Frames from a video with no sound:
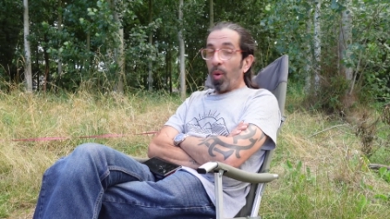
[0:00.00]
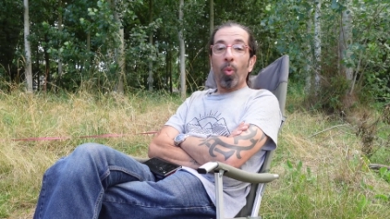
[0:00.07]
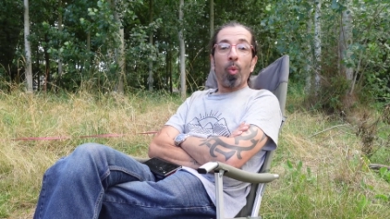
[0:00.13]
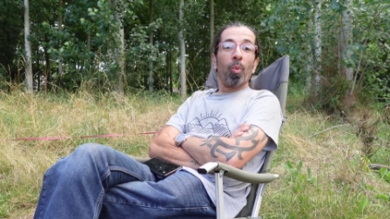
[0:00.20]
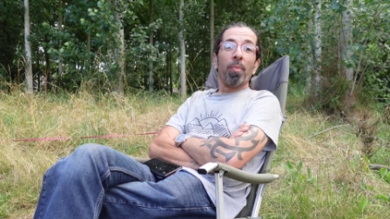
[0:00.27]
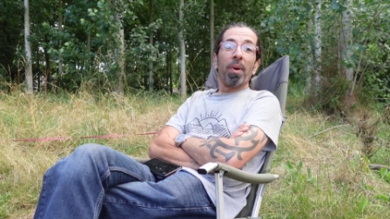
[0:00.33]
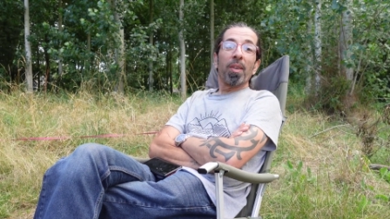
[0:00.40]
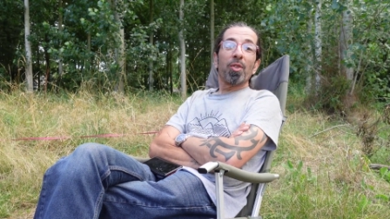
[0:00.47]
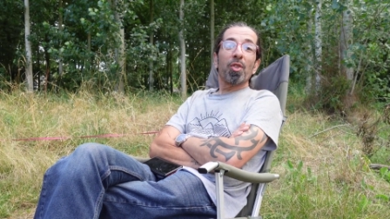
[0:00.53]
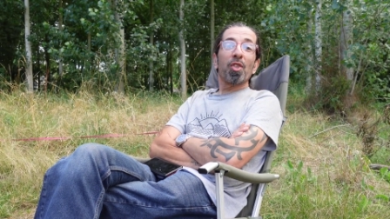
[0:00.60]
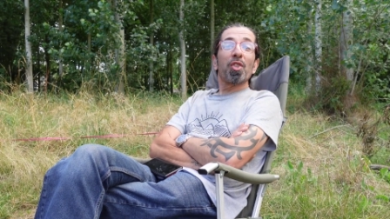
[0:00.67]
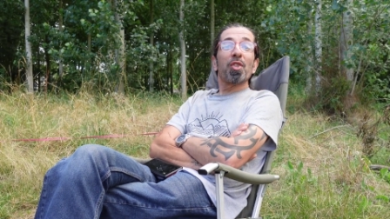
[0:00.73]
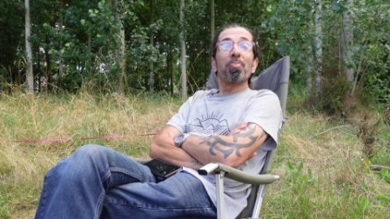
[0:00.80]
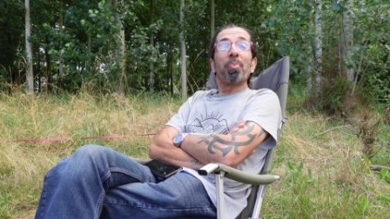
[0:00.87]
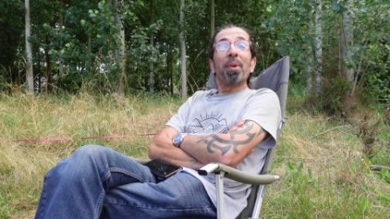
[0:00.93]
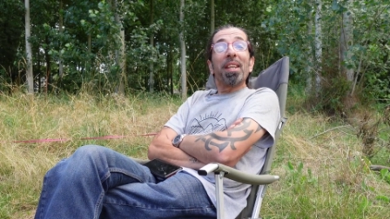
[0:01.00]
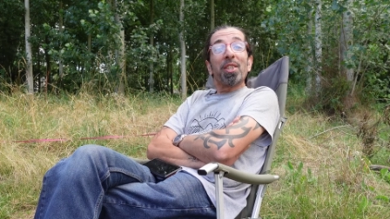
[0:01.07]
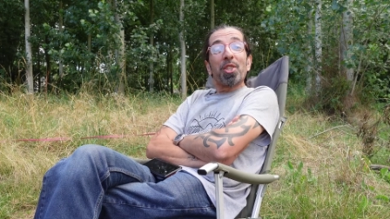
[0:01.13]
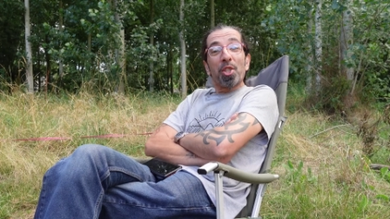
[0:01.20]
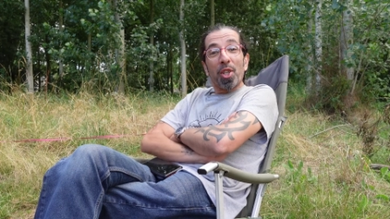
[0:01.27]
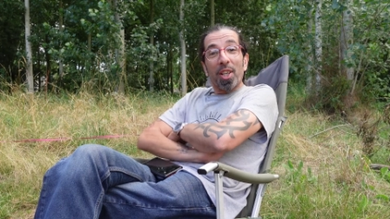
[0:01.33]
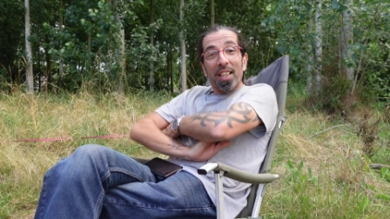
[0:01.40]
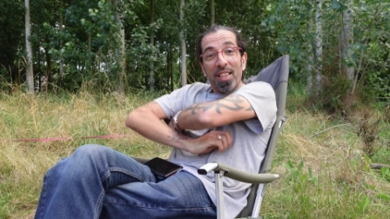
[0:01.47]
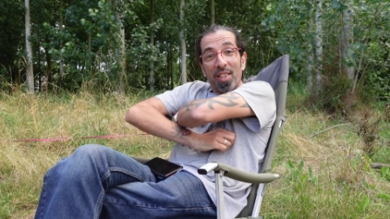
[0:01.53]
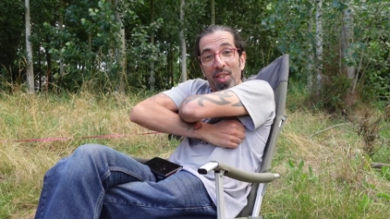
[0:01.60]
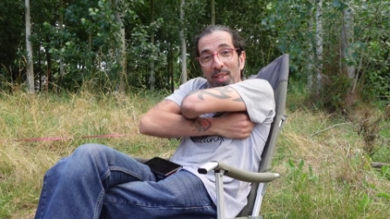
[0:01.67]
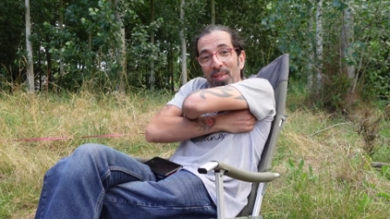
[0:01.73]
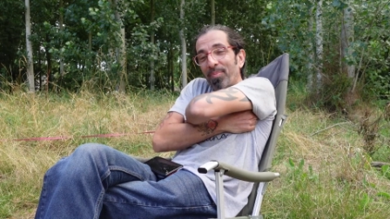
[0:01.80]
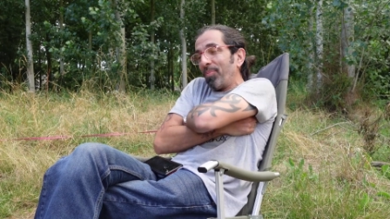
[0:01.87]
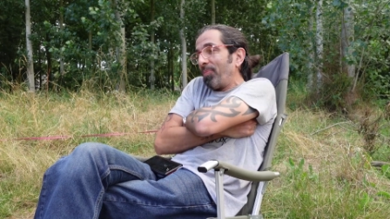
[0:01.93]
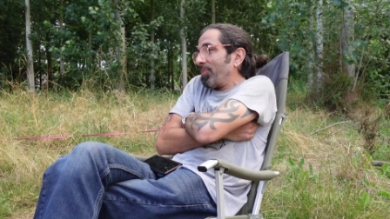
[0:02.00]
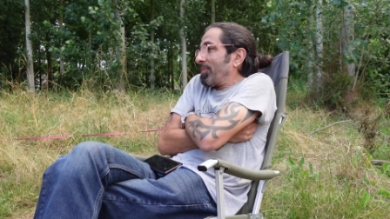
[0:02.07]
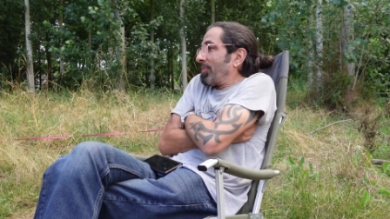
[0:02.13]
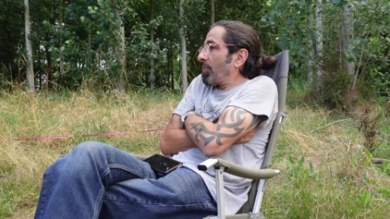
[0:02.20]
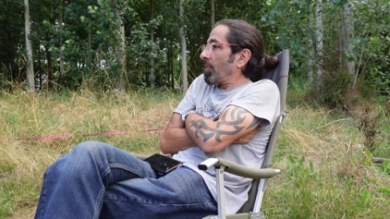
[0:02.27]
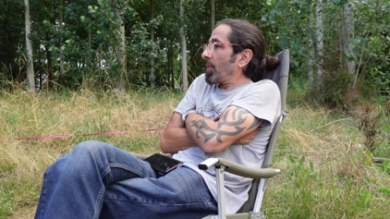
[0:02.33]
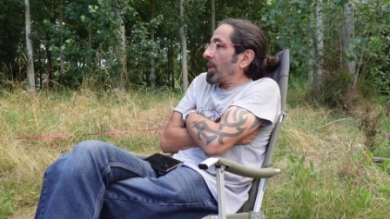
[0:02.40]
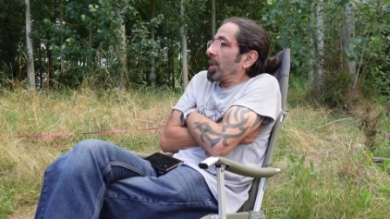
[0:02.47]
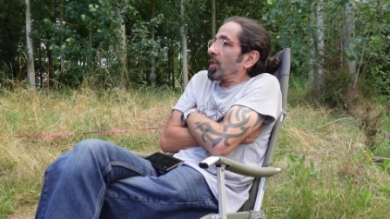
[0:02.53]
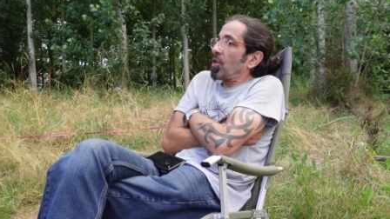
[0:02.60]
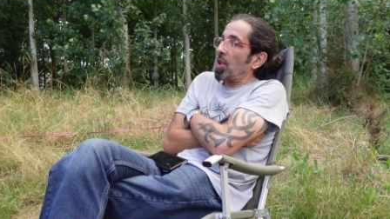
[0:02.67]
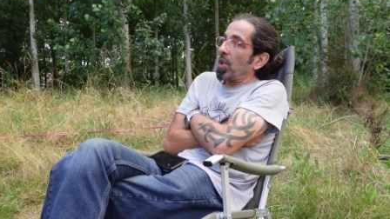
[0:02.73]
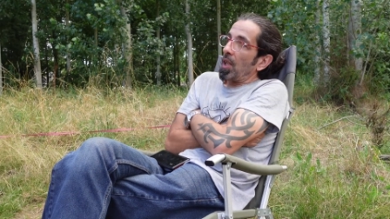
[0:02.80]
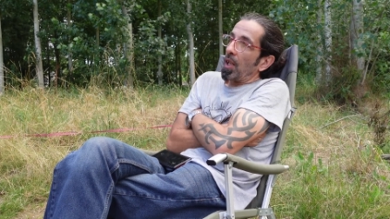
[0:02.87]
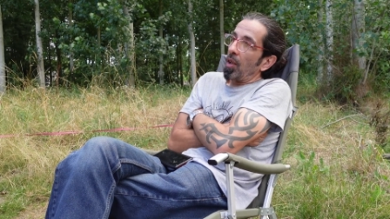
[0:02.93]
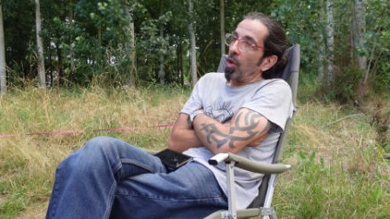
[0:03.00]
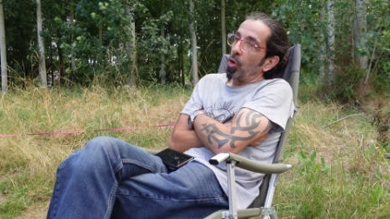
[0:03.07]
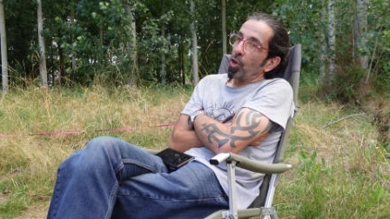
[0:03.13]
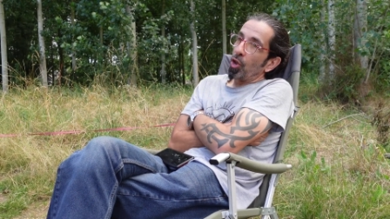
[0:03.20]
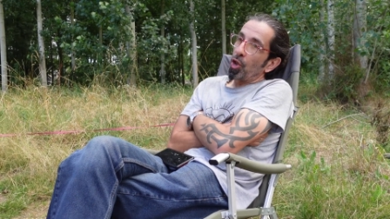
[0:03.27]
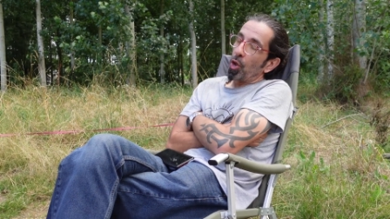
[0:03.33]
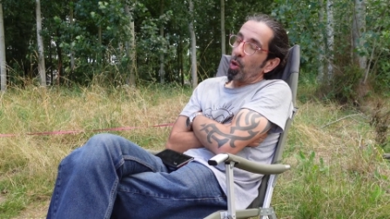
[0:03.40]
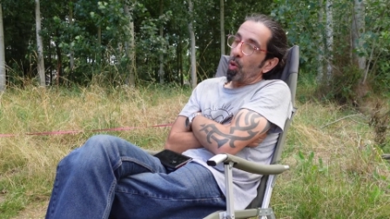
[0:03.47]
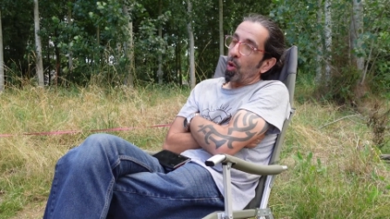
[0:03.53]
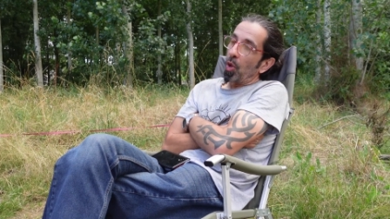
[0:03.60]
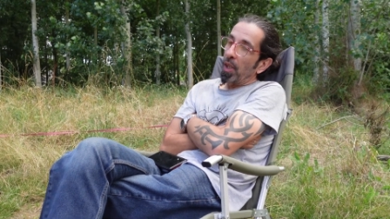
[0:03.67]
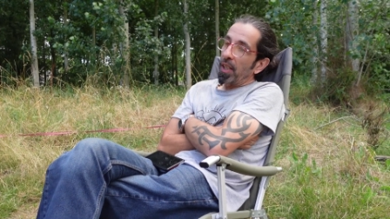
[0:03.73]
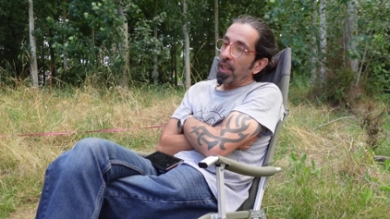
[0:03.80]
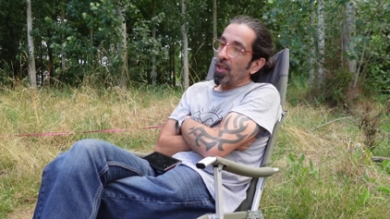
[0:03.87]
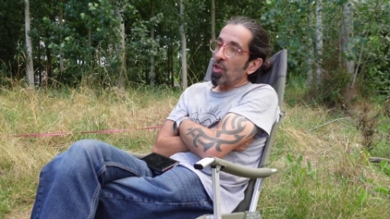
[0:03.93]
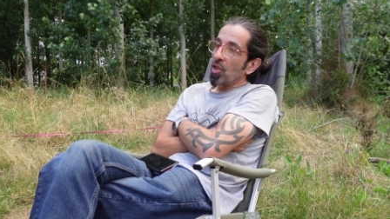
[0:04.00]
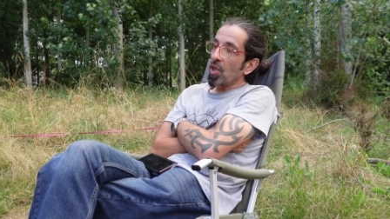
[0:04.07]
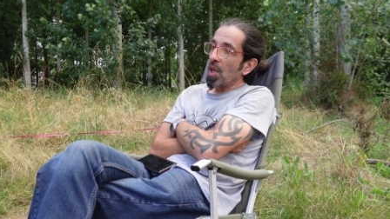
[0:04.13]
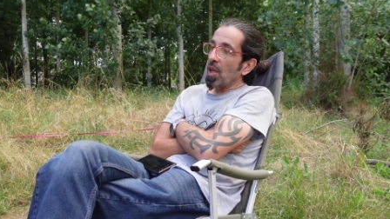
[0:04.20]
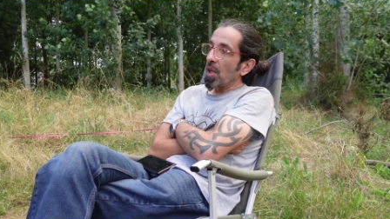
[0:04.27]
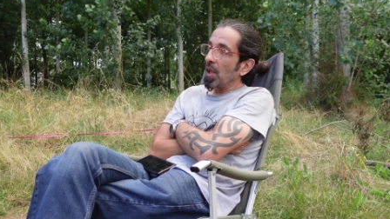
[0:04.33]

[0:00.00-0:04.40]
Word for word: Almost speechless. So yeah, long short is